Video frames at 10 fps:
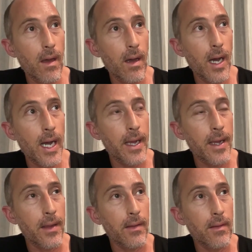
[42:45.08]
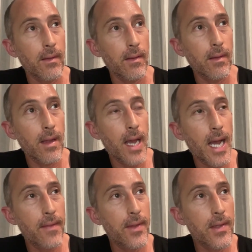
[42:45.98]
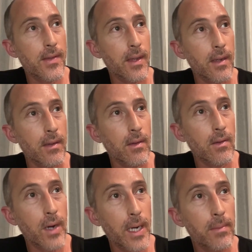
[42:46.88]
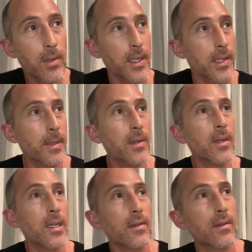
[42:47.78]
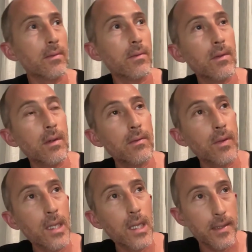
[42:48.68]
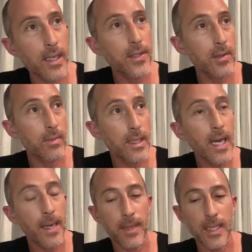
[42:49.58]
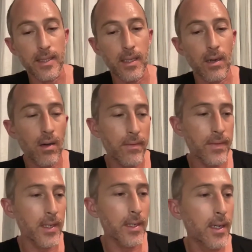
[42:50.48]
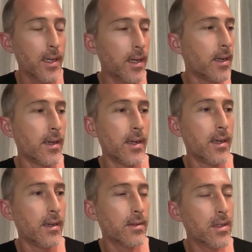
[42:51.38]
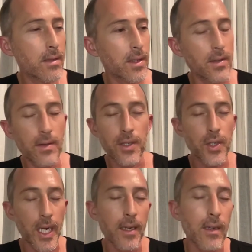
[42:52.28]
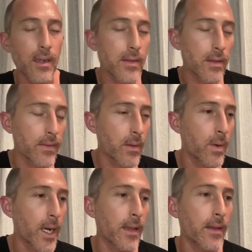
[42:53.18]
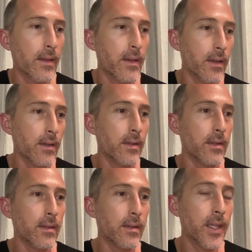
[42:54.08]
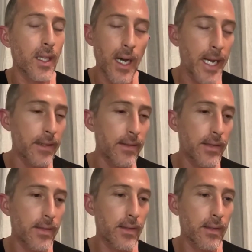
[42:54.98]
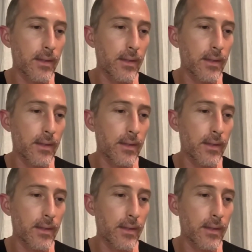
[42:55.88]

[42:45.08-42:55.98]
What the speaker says: I had this incredible experience of realization with that mandala of the genius of the way that the lines